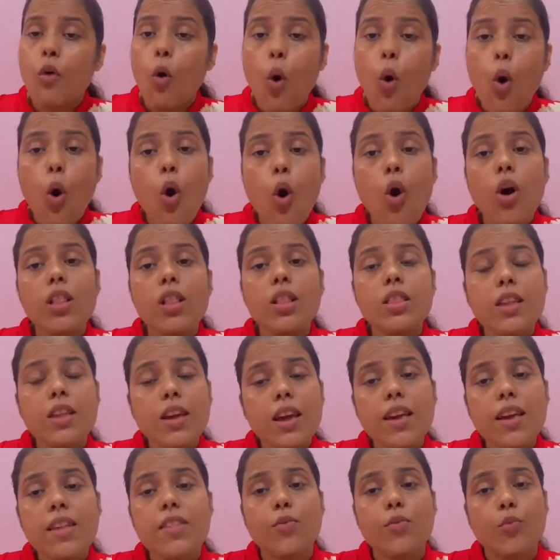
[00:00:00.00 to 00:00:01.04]
all
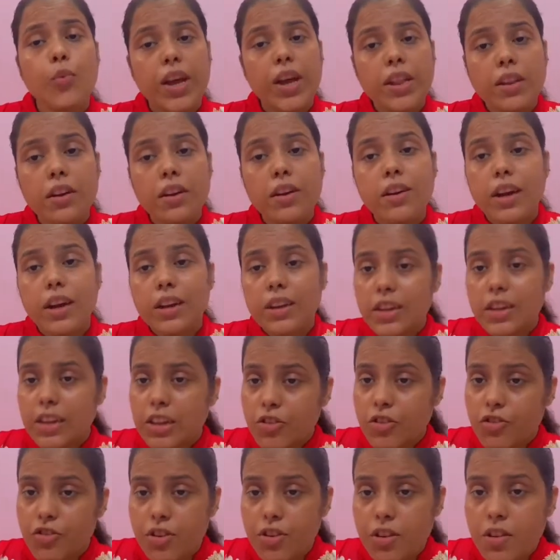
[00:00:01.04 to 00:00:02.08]
these weather
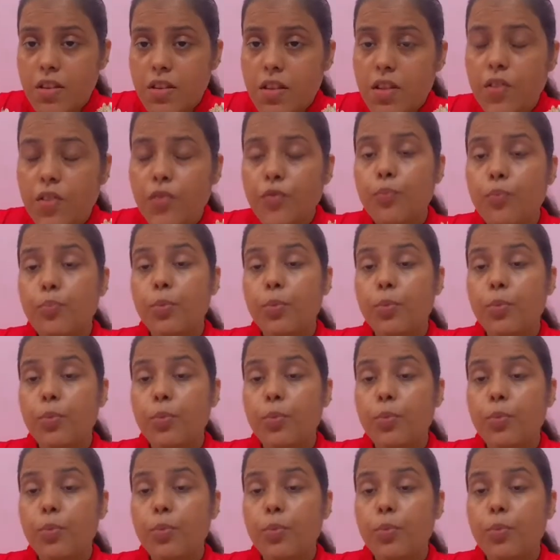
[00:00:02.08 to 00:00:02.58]
conditions